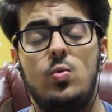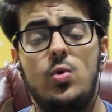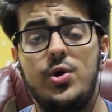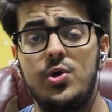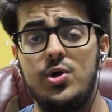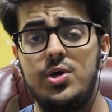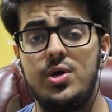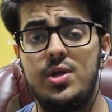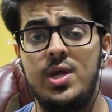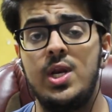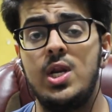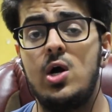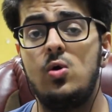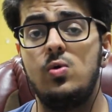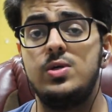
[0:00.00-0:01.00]
What you're
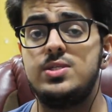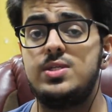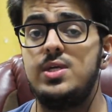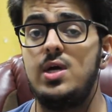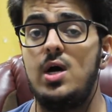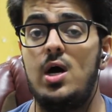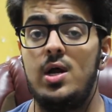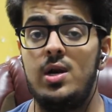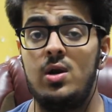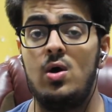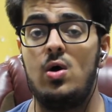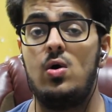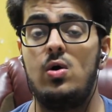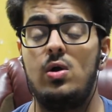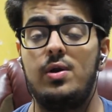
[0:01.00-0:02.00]
hearing now is the
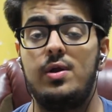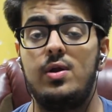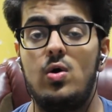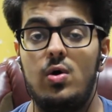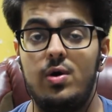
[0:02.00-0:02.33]
unaltered